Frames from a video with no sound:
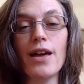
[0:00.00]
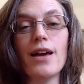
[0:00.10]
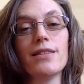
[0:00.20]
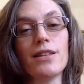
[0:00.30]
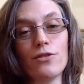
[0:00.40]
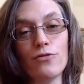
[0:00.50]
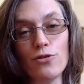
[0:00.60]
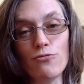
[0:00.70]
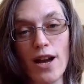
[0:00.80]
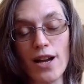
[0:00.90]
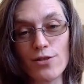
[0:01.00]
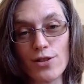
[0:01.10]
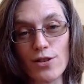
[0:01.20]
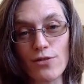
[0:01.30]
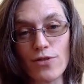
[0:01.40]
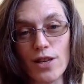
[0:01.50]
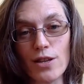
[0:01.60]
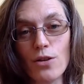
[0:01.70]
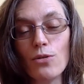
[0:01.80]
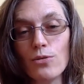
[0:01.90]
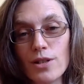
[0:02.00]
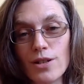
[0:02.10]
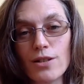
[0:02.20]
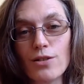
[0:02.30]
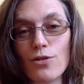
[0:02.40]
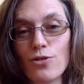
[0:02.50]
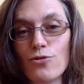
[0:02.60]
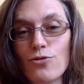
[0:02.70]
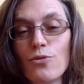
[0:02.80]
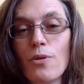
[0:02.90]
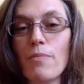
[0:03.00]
and then a few rounds of the alternate nostril